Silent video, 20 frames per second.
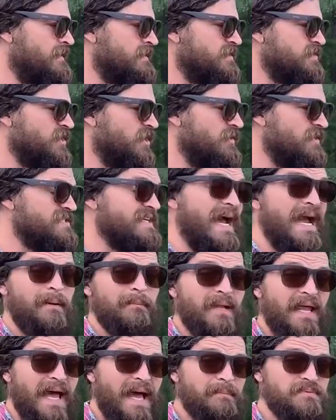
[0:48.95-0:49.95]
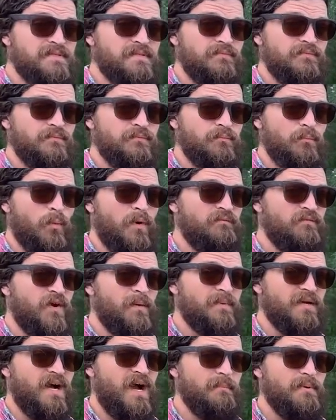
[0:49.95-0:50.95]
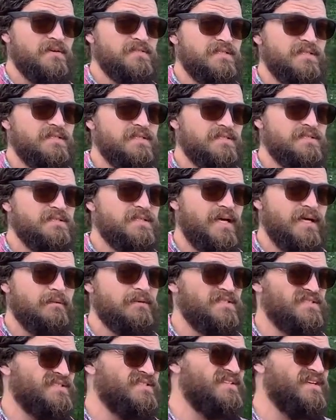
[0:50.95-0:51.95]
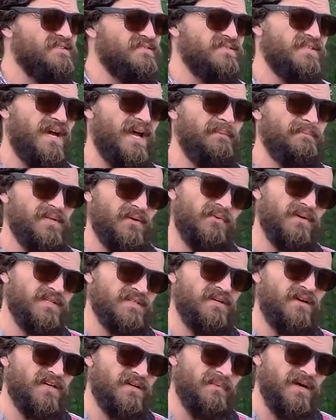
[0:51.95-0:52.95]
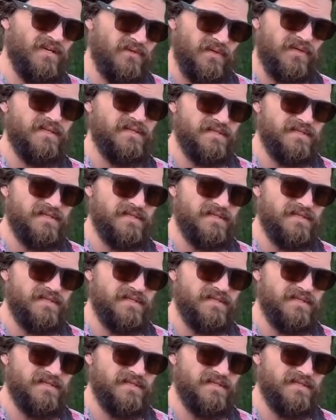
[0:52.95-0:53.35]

show you a time lapse of what vermicomposting looks like, which is another type that we're going to talk about quickly